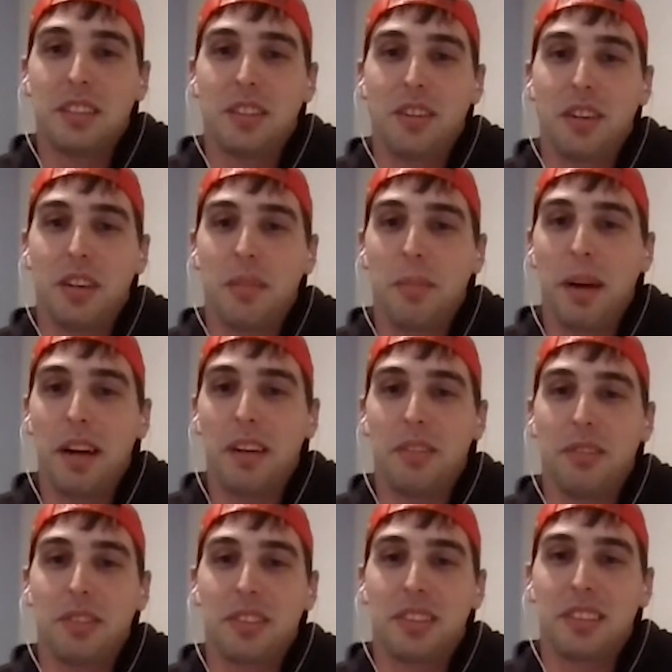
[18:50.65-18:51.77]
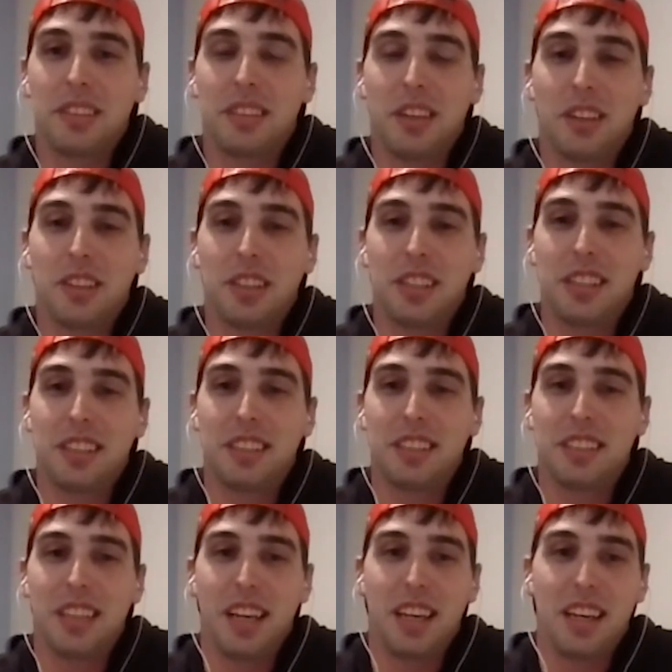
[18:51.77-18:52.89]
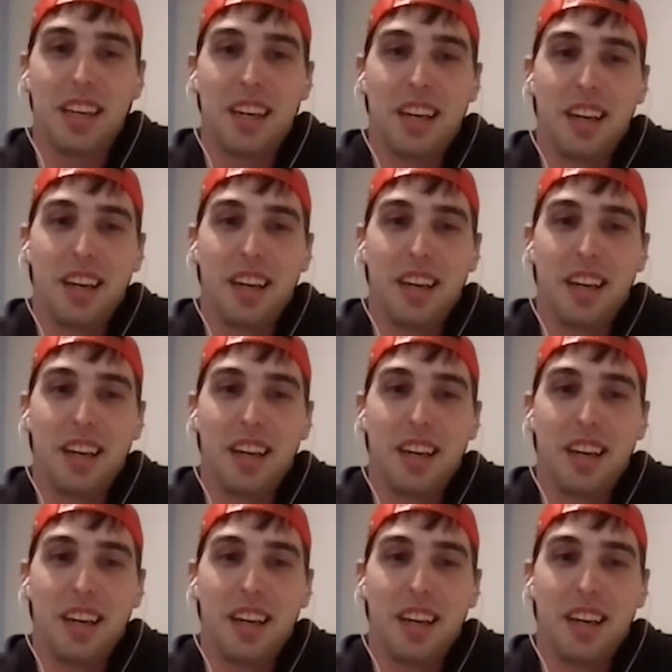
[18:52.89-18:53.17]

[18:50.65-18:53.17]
So anybody that wants to talk shit and say,